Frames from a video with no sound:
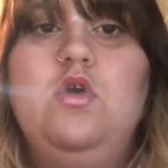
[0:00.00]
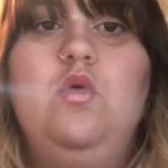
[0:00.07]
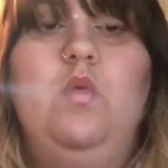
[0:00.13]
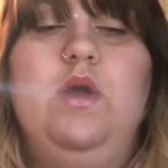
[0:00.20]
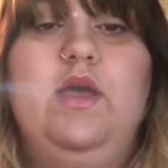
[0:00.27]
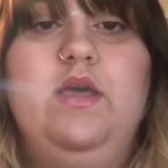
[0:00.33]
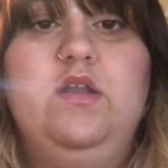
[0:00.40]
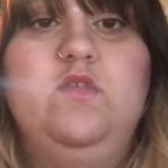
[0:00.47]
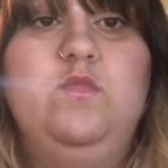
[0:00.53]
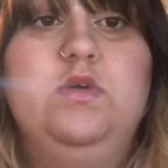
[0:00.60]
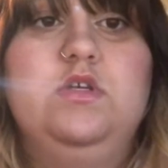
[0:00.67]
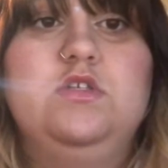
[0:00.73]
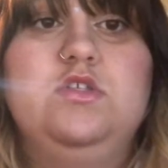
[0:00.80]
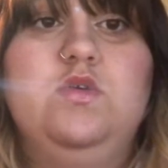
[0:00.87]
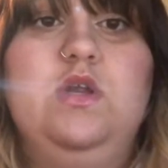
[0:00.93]
What kind of
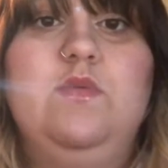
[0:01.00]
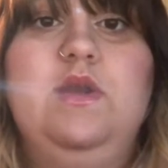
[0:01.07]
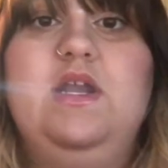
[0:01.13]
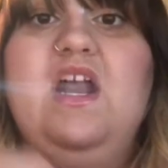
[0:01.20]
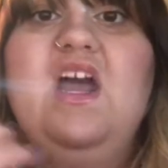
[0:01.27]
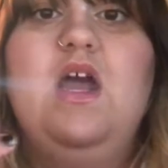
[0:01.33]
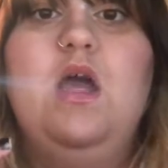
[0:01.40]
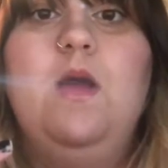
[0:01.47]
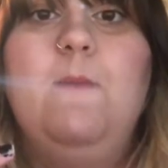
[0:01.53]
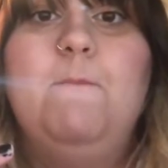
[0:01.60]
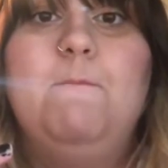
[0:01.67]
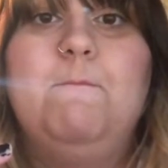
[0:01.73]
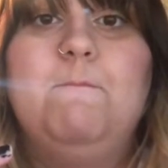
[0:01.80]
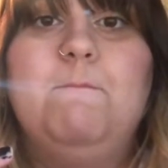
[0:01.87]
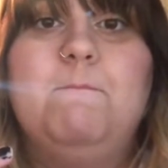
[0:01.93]
books do I read?
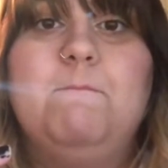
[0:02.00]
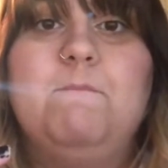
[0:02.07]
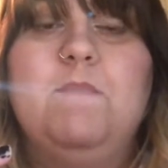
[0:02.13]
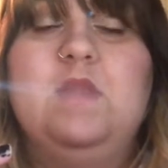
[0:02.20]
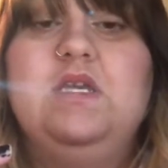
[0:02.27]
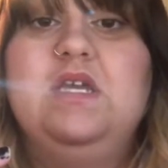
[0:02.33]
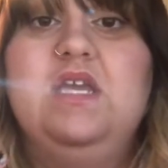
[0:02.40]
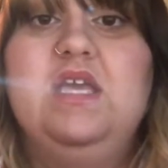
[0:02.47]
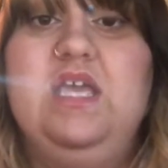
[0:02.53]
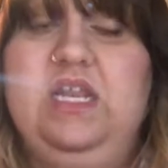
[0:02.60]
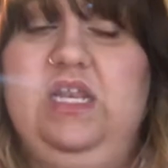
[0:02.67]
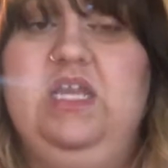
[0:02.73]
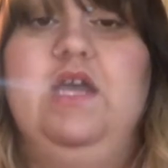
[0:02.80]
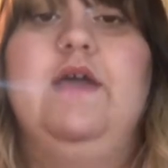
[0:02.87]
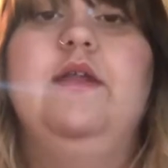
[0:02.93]

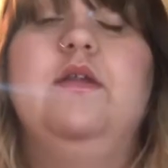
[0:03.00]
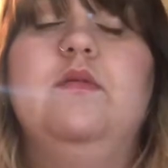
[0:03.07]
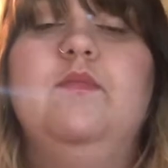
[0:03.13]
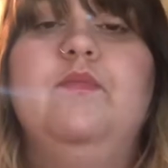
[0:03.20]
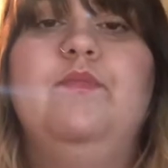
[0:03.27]
Any kind.